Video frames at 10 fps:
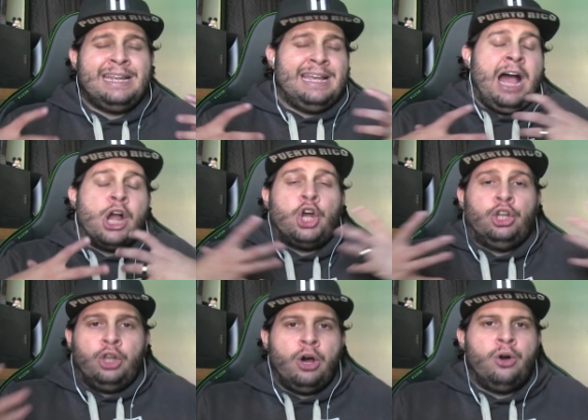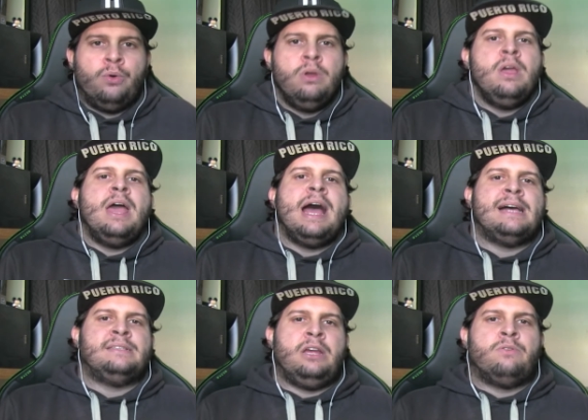a glow
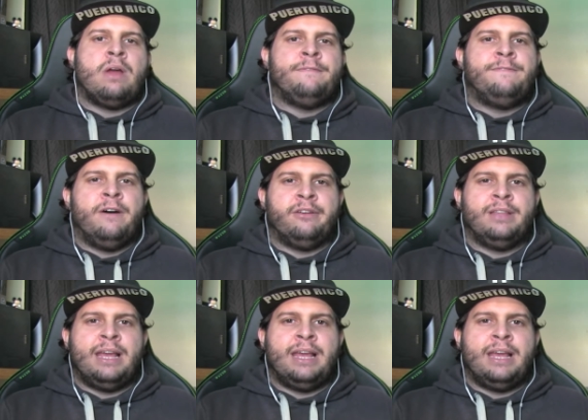as a grandfather, like,